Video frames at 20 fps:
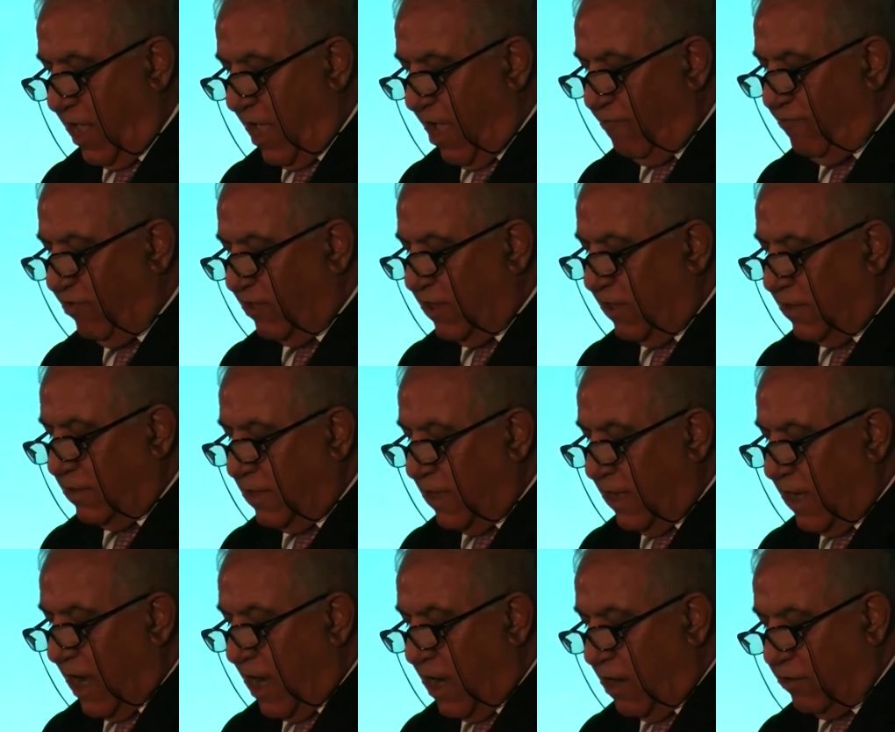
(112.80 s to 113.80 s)

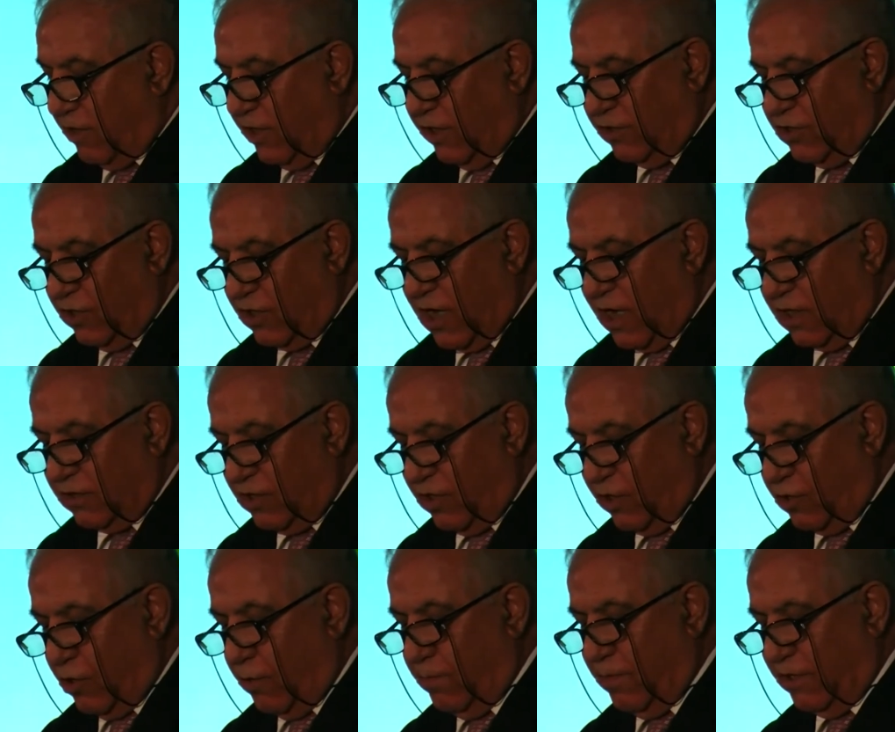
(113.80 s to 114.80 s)
Evidently, our
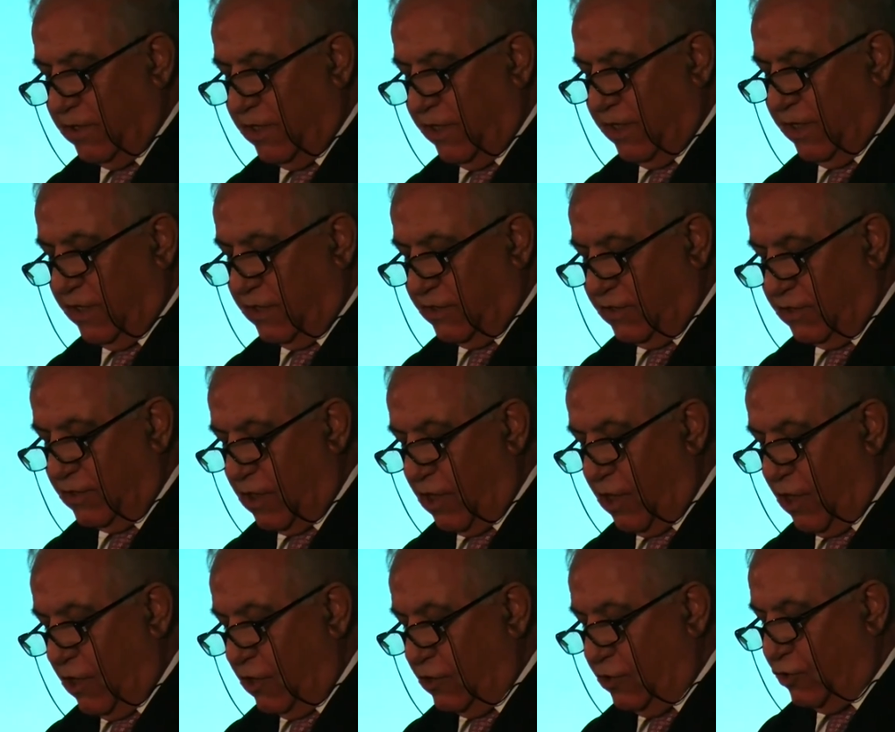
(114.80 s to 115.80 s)
inter-country committees
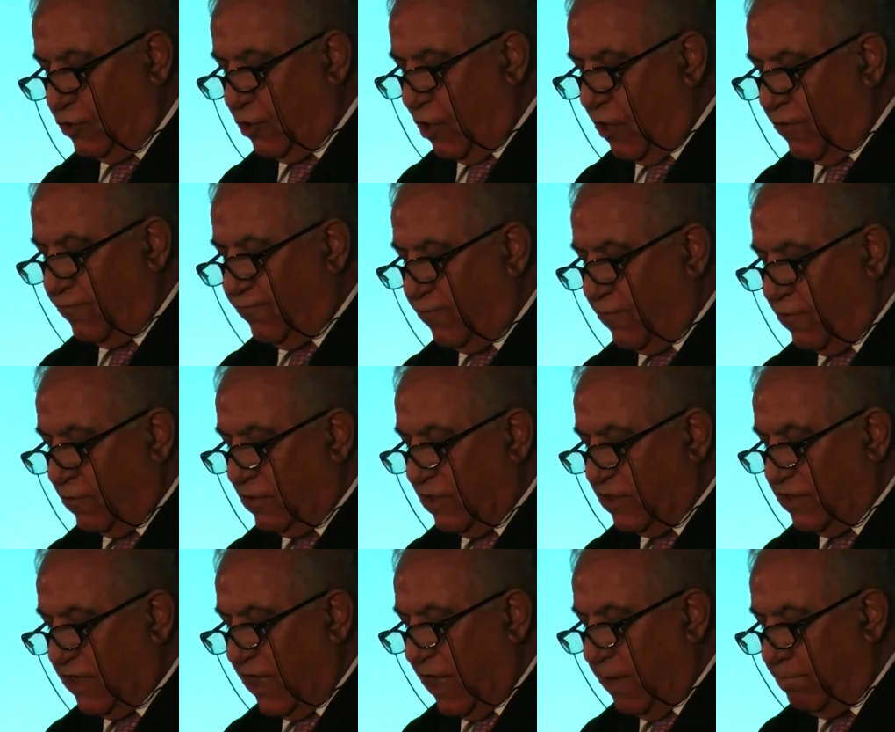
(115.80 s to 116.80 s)
serve for the
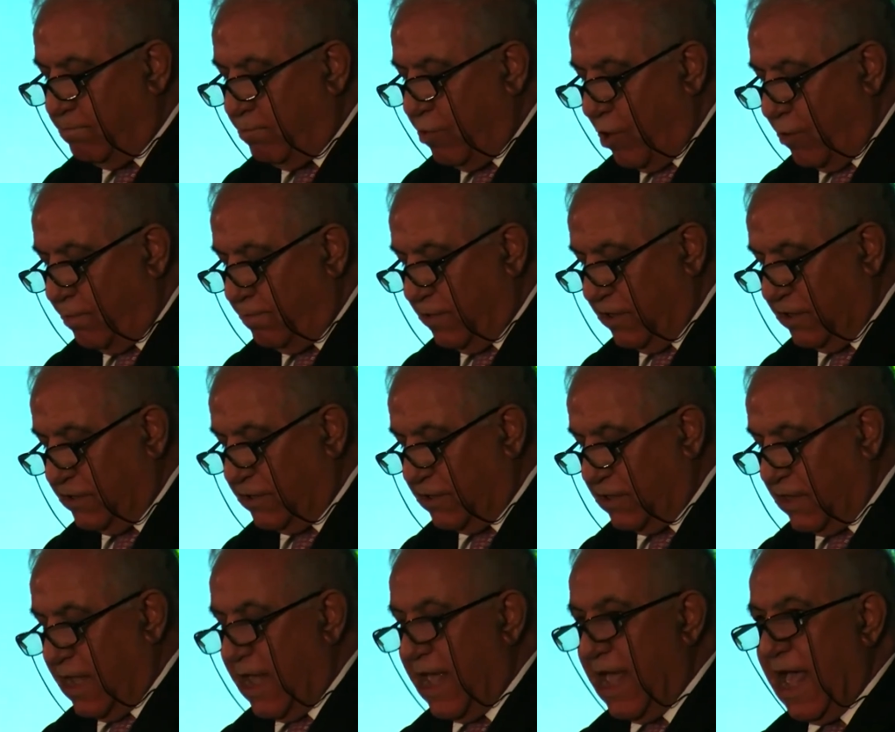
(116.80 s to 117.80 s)
same purpose
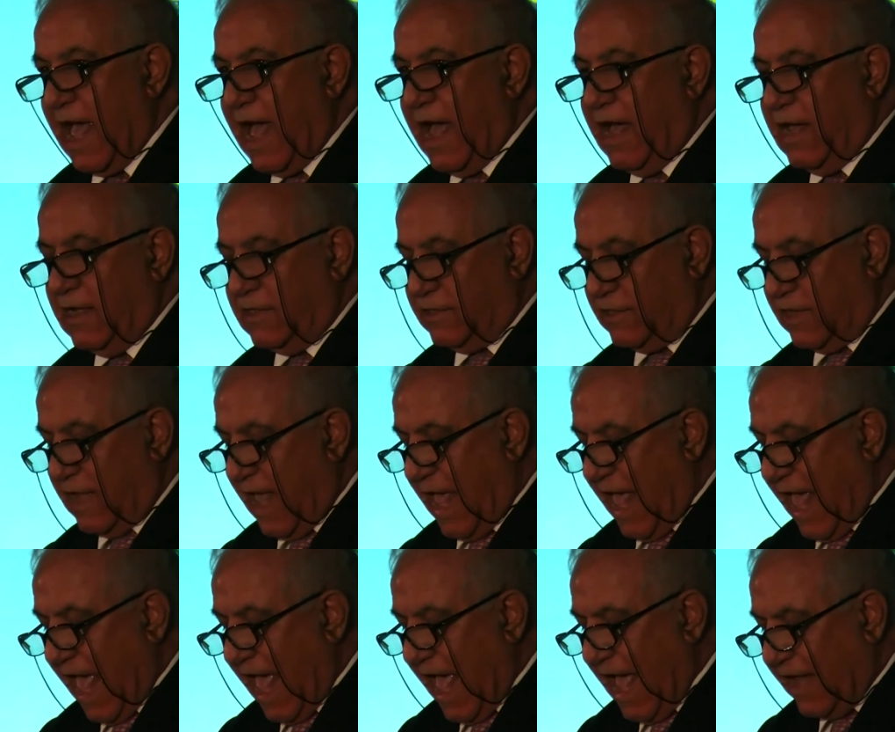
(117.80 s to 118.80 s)
as
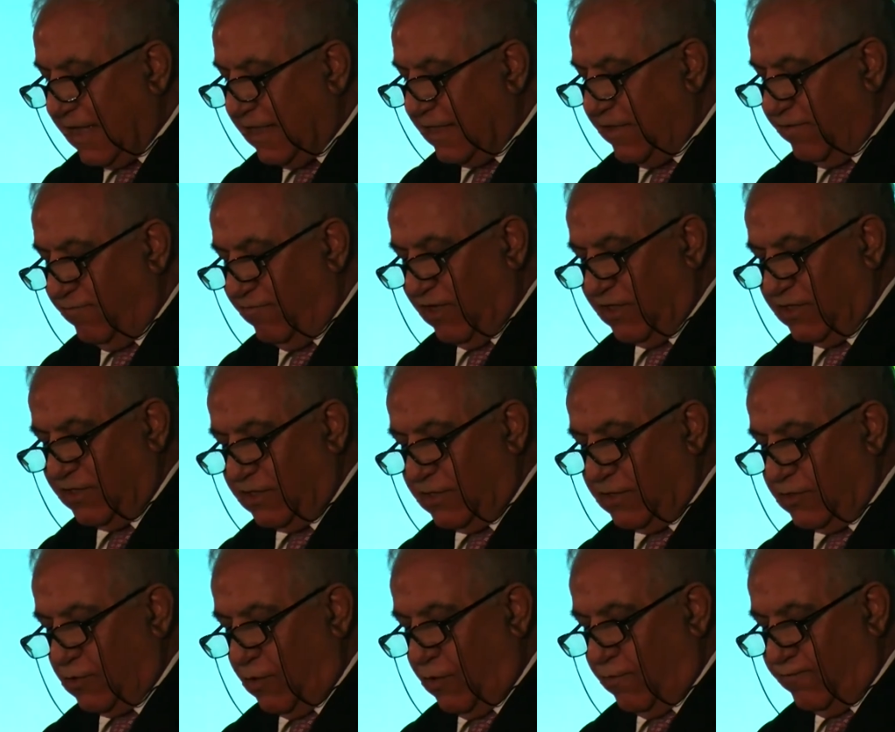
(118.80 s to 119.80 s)

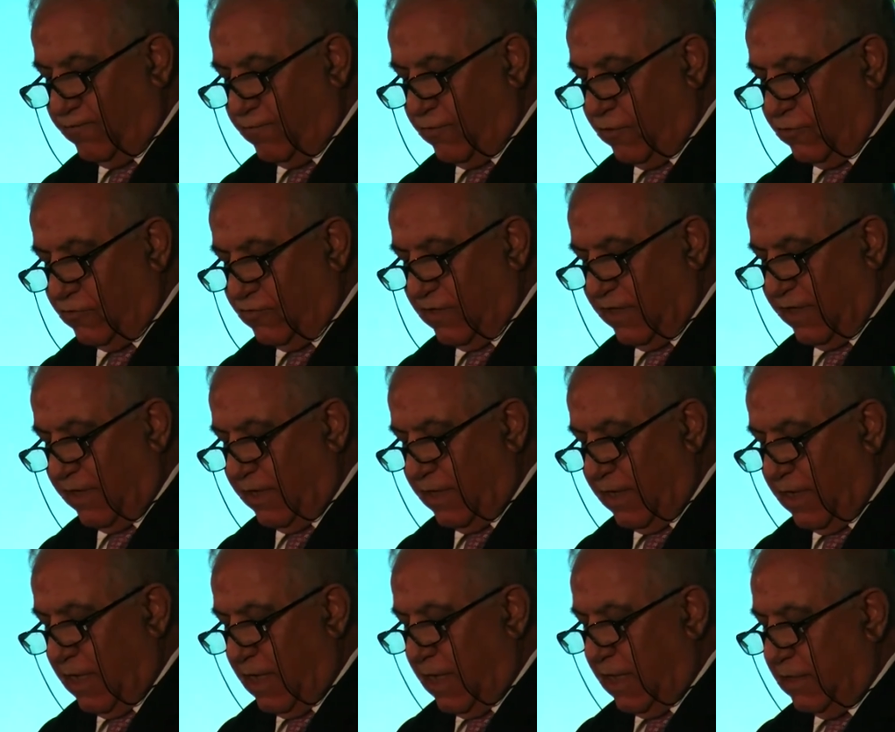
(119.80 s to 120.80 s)
activists of
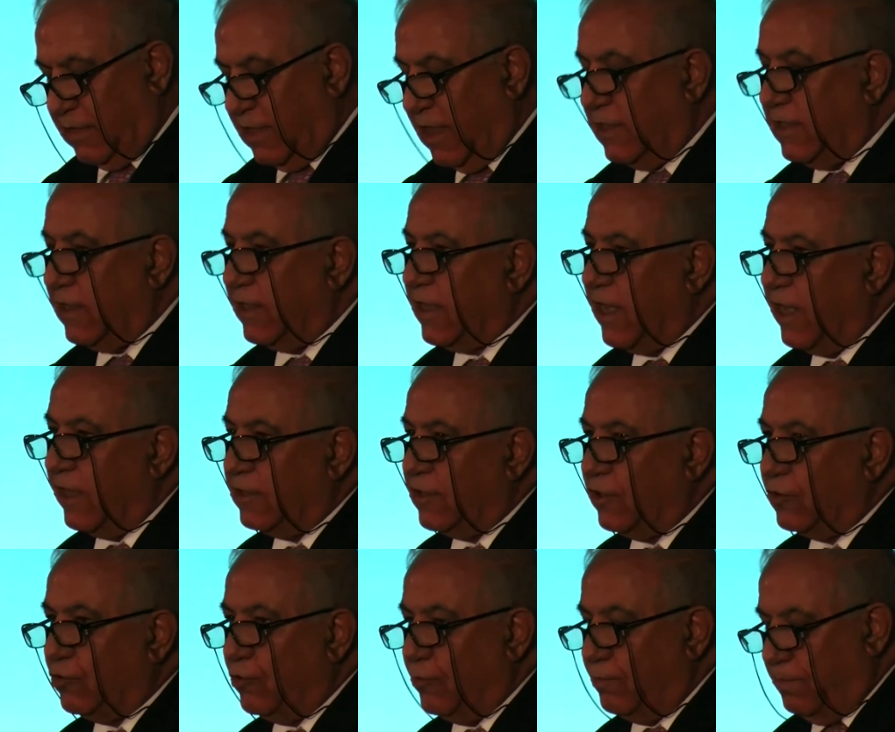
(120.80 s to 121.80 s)
Rotary
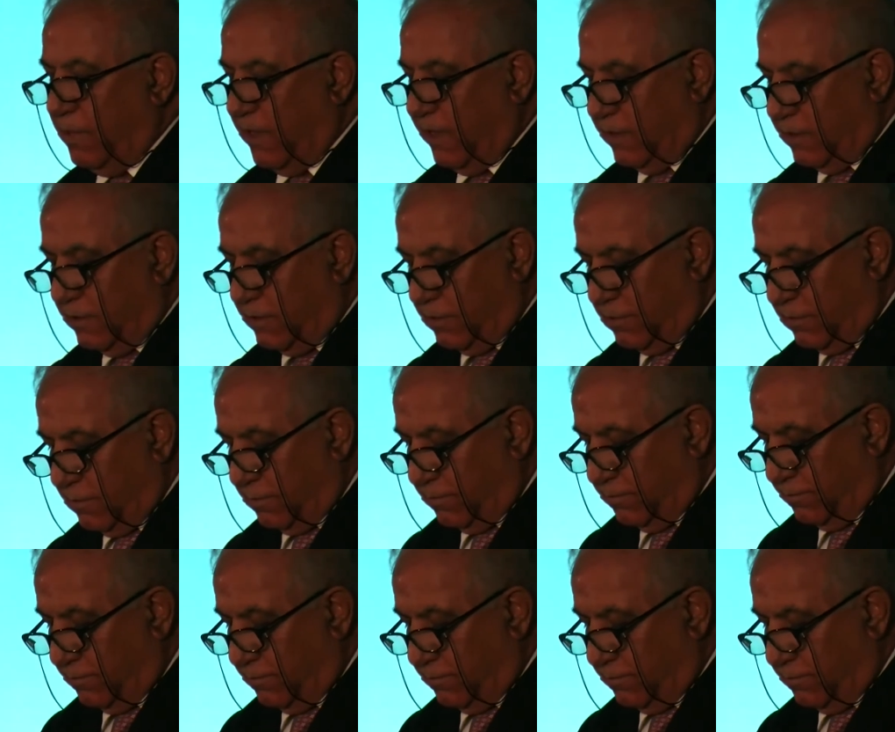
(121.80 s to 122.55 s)
dedicated to peace.